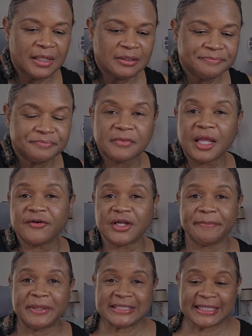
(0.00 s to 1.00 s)
I've
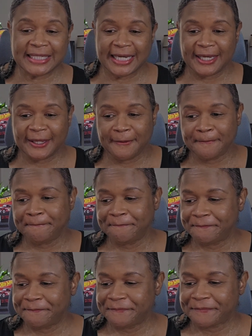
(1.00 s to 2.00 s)
had a busy day.
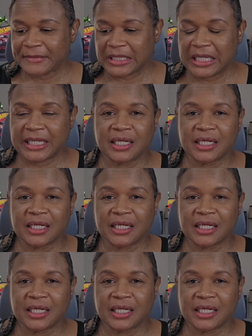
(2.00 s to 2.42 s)
I